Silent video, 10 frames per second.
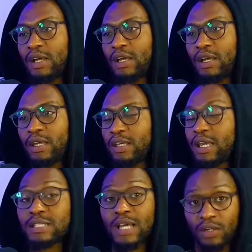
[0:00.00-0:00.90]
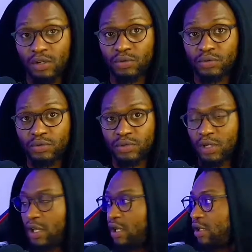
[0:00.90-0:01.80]
Yes and no.
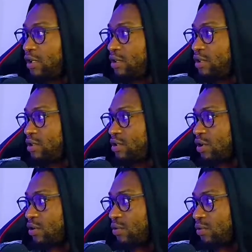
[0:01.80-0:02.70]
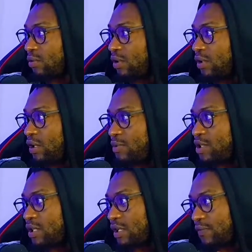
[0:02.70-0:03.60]
Okay, so let me
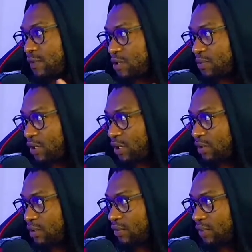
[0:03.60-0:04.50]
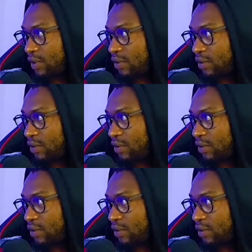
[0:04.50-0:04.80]
just take the first part of it.